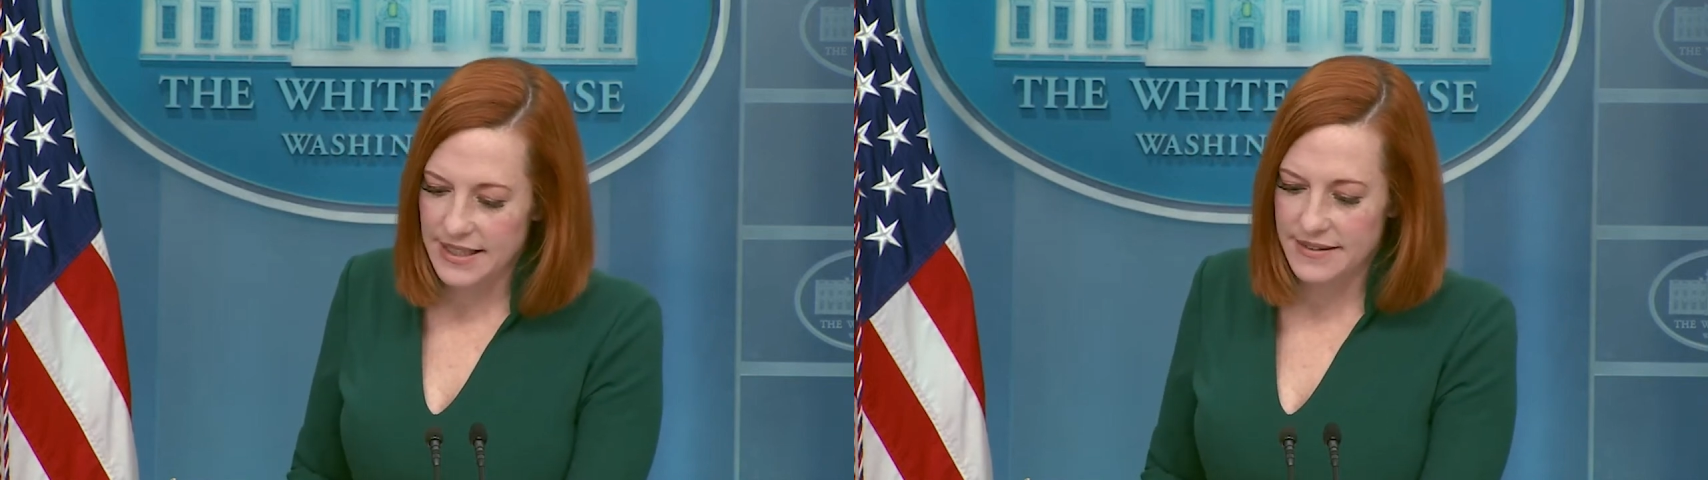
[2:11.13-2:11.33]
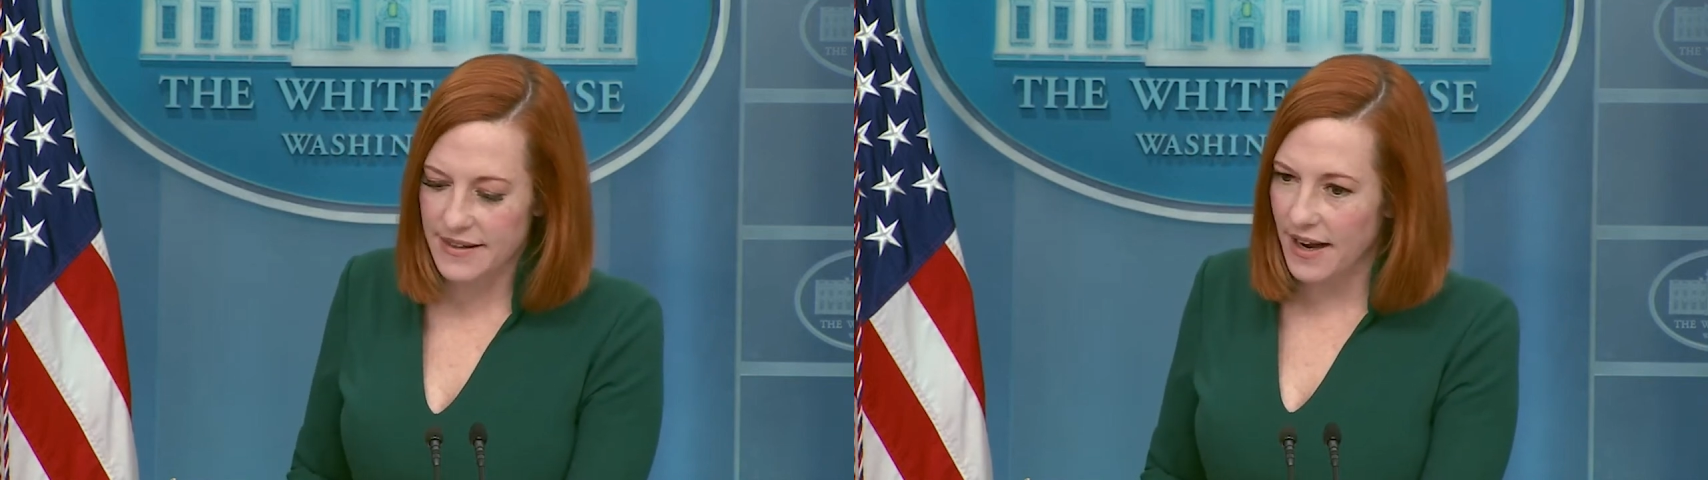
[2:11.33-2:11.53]

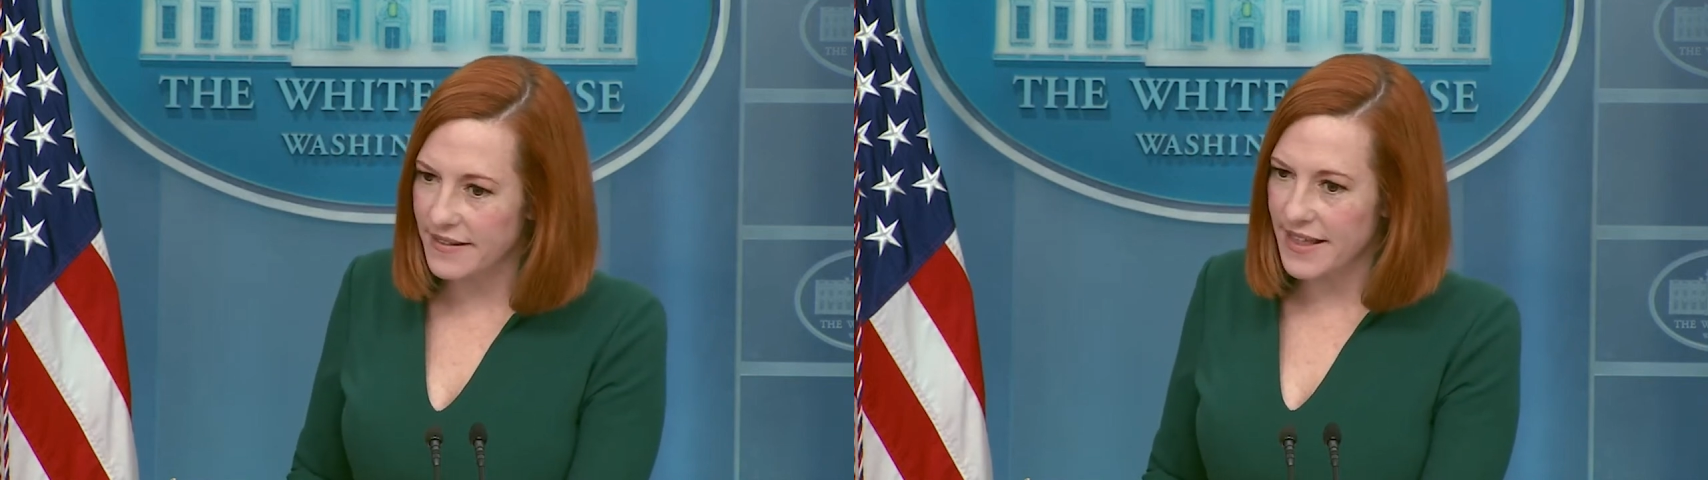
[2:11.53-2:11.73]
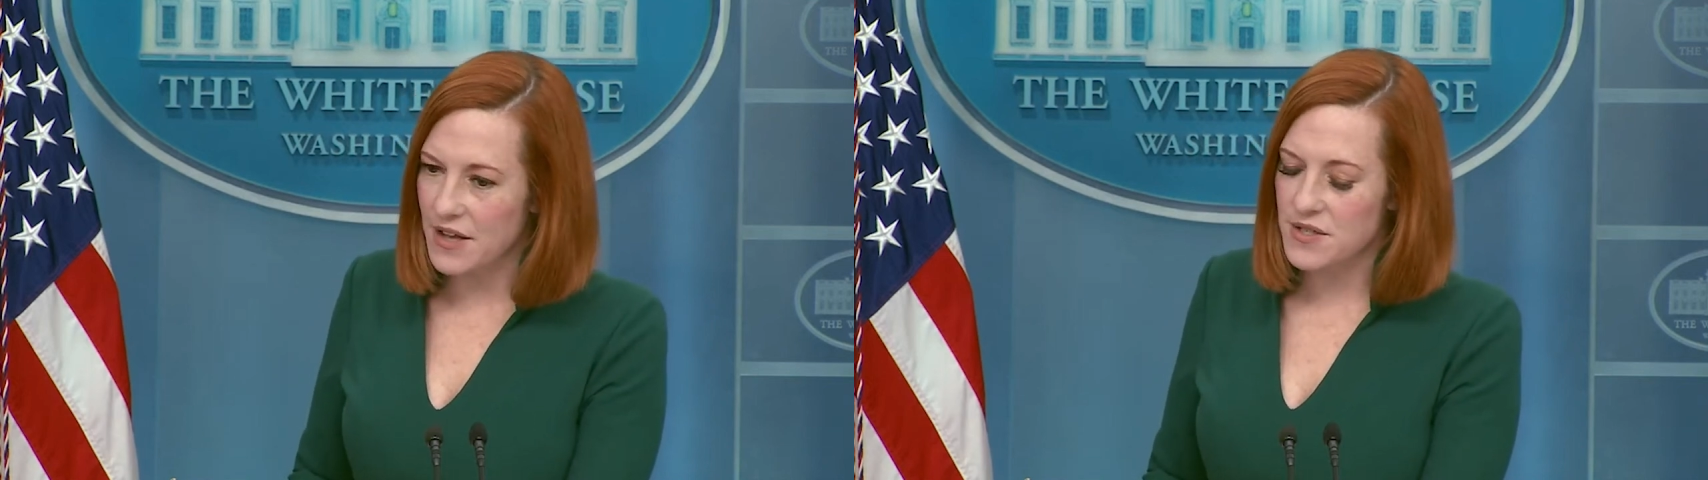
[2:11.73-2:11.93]

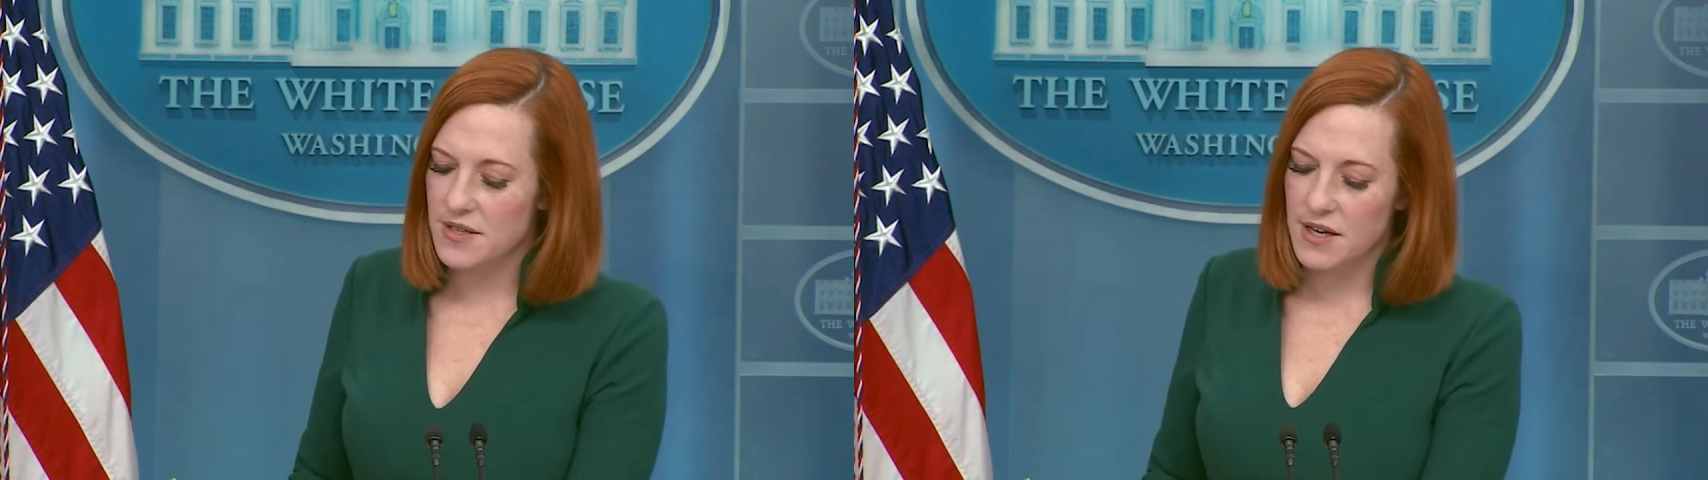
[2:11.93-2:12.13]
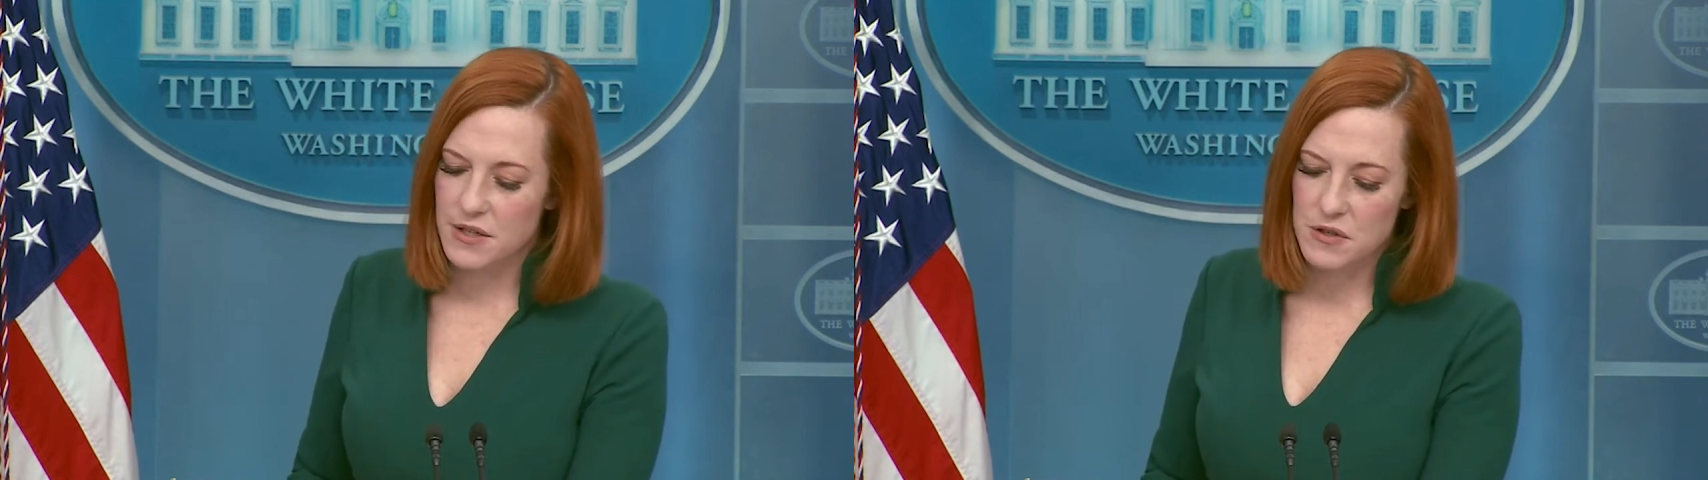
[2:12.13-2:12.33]
9,000
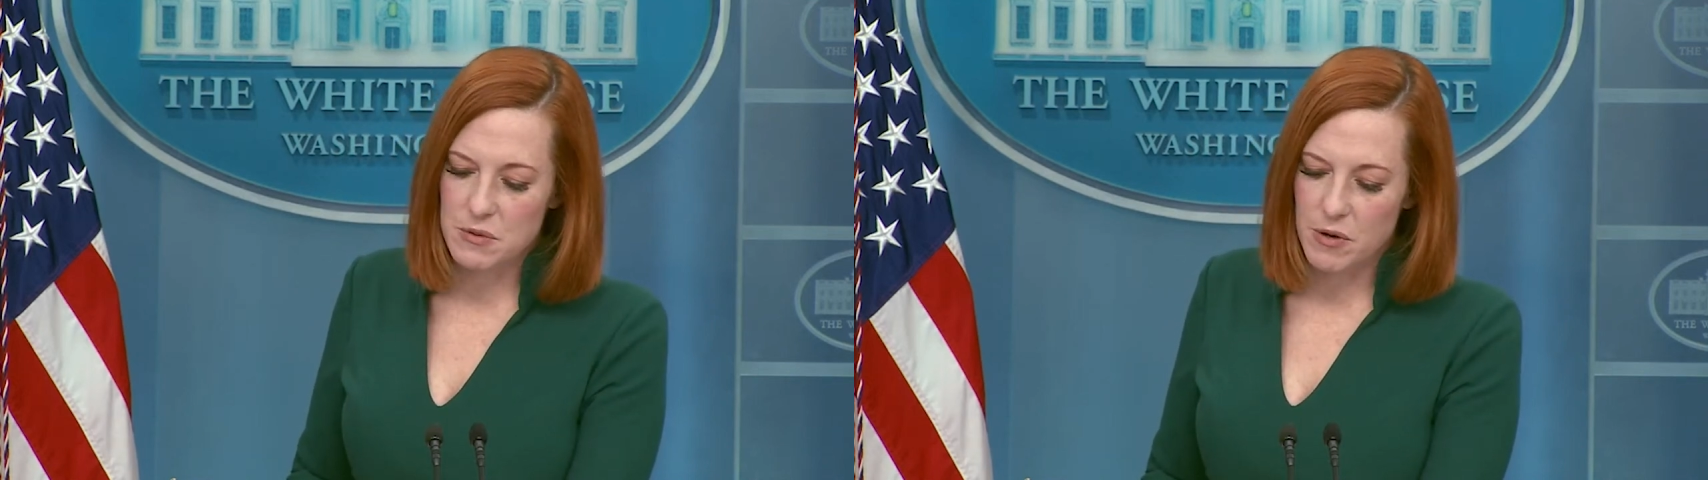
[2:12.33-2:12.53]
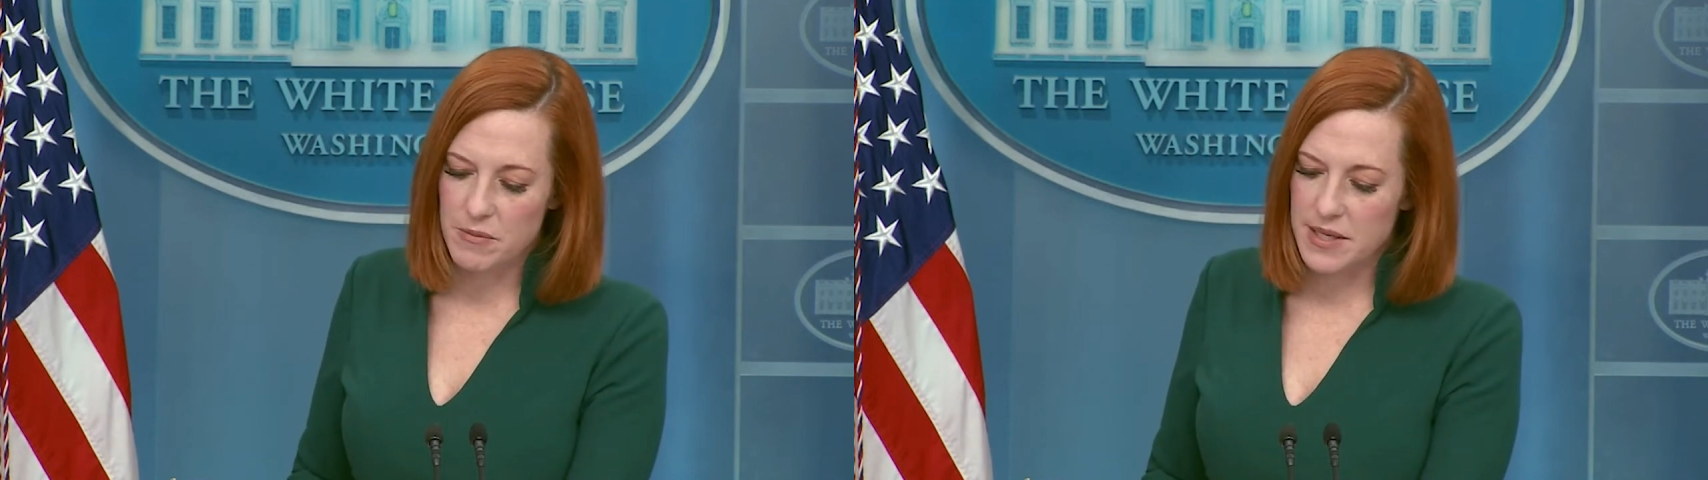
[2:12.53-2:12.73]
unused
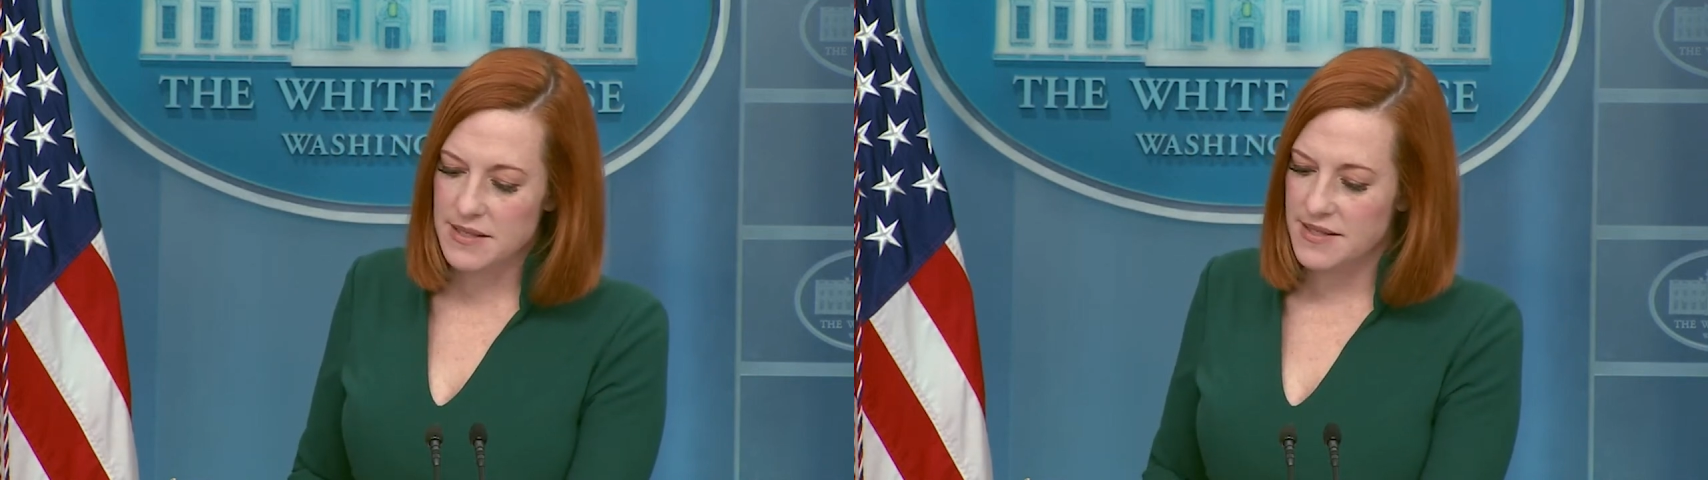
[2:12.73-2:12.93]
permits.